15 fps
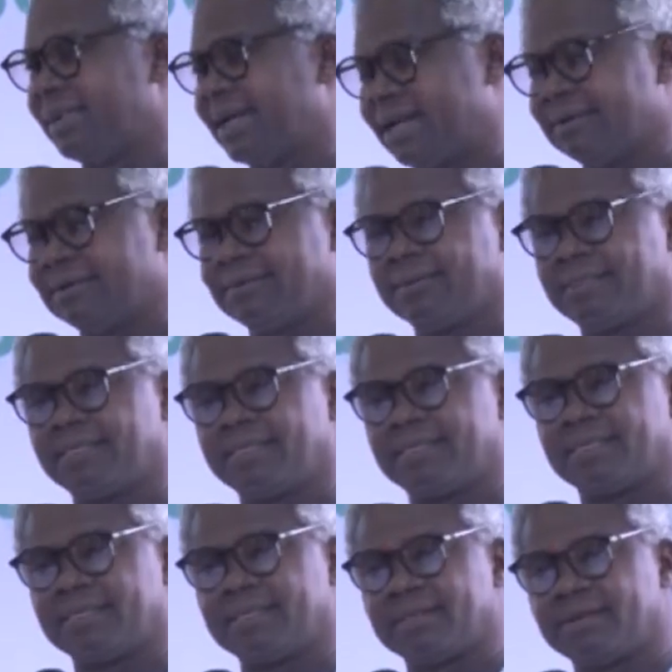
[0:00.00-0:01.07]
but
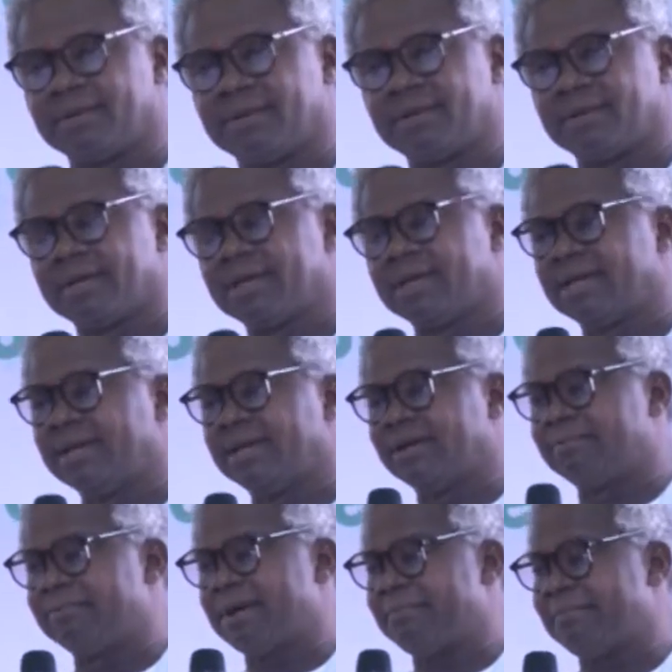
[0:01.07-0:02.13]

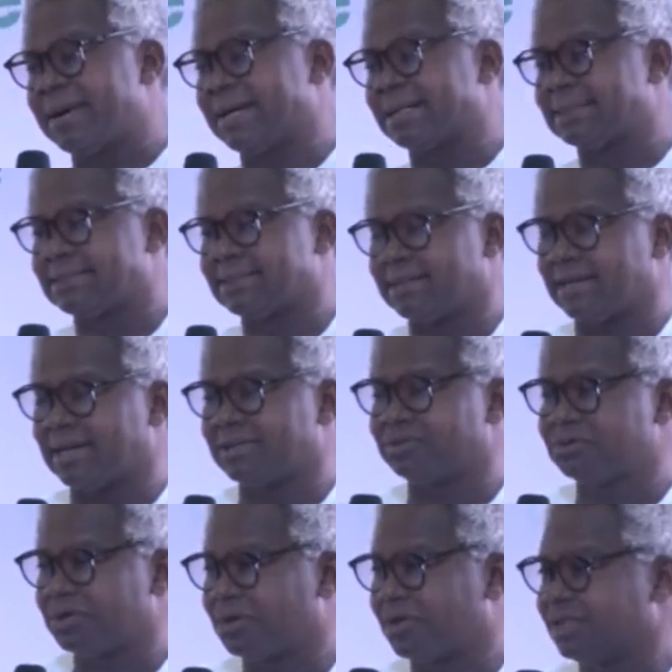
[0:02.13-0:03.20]
he remembered
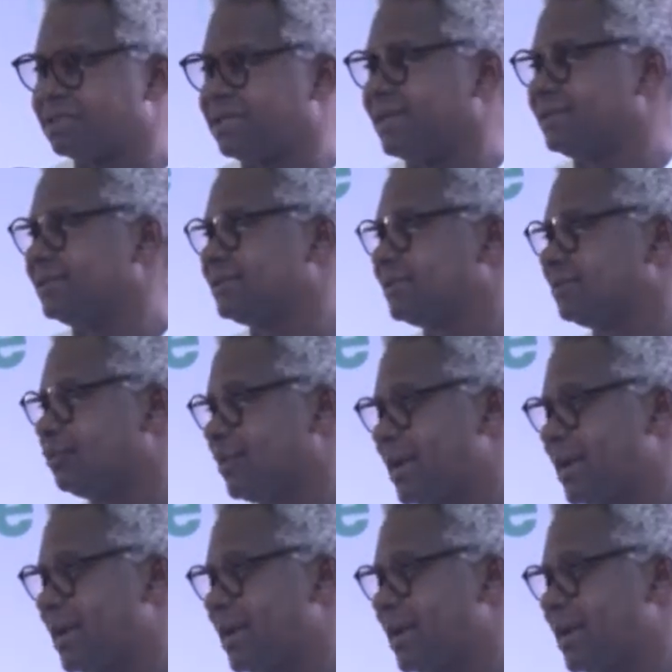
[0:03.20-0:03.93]
and told us that,